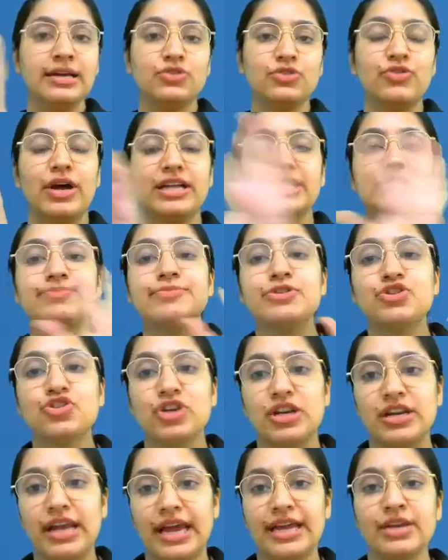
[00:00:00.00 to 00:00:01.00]

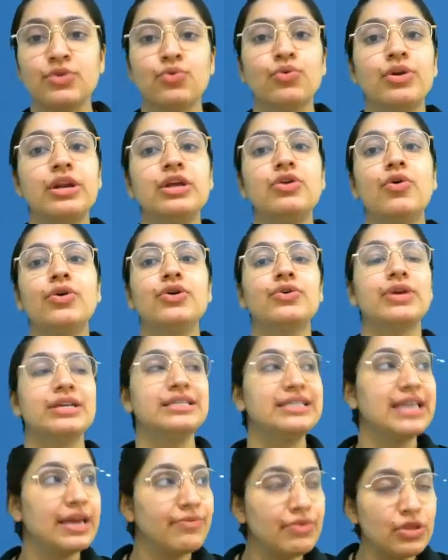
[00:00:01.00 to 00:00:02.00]
transmission line only, or you can
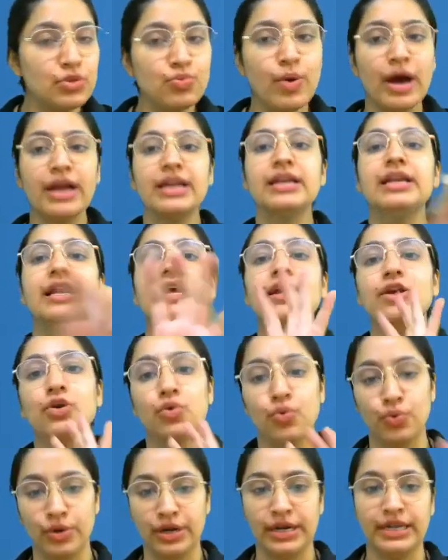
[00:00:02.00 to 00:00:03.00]
say with one link
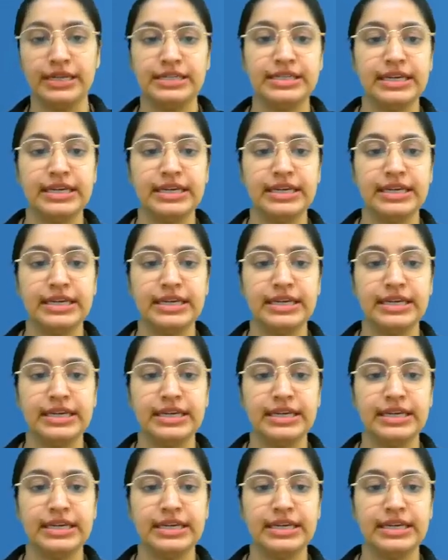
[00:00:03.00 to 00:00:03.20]
only.